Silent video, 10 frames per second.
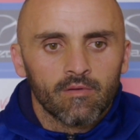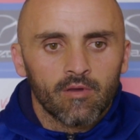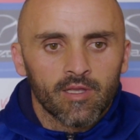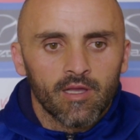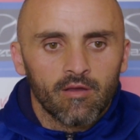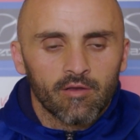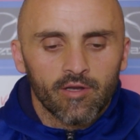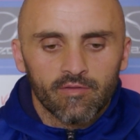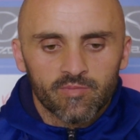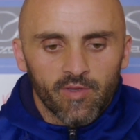I
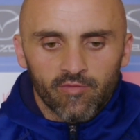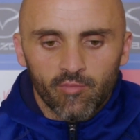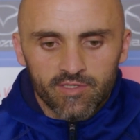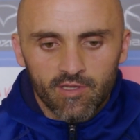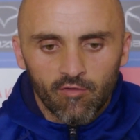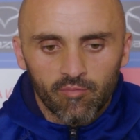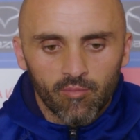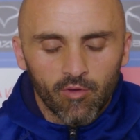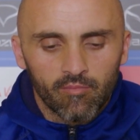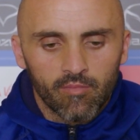can only speak for myself,
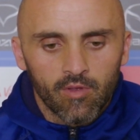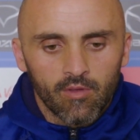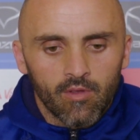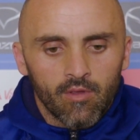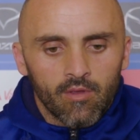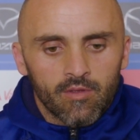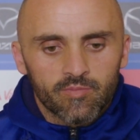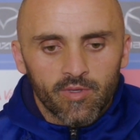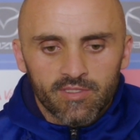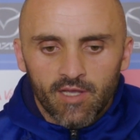but it's
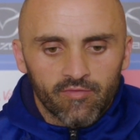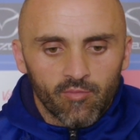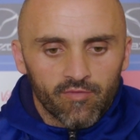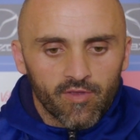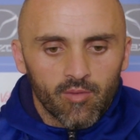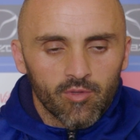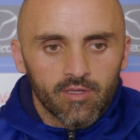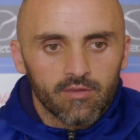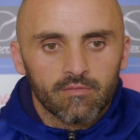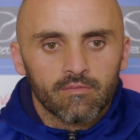been tough for my
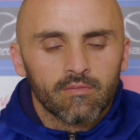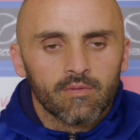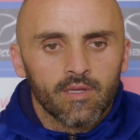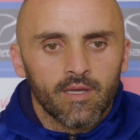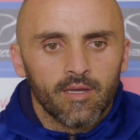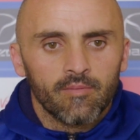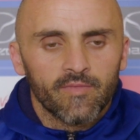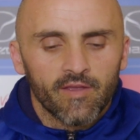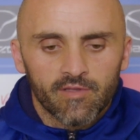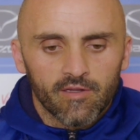family, and
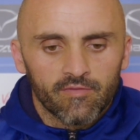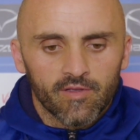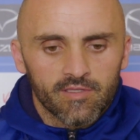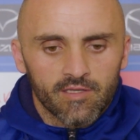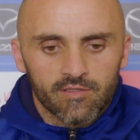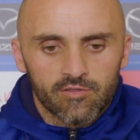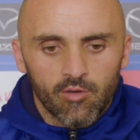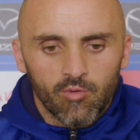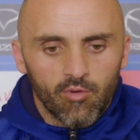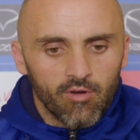they've done a fantastic
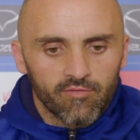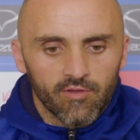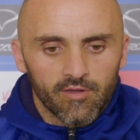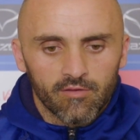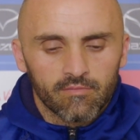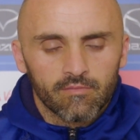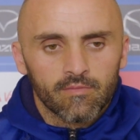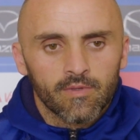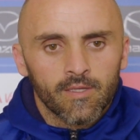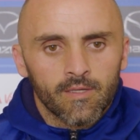job, my wife Leah,
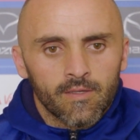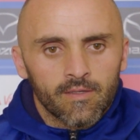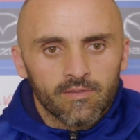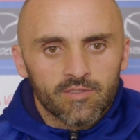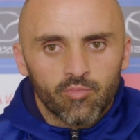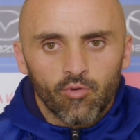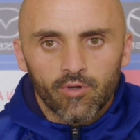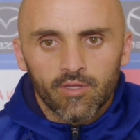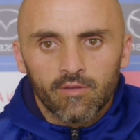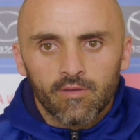in
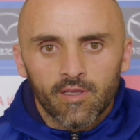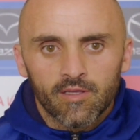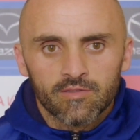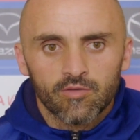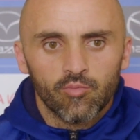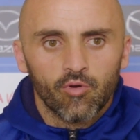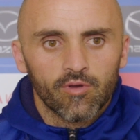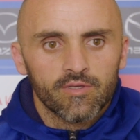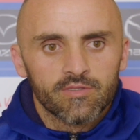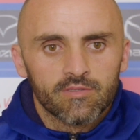supporting our two
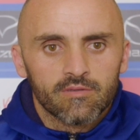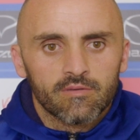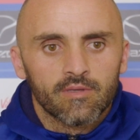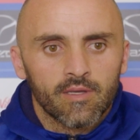boys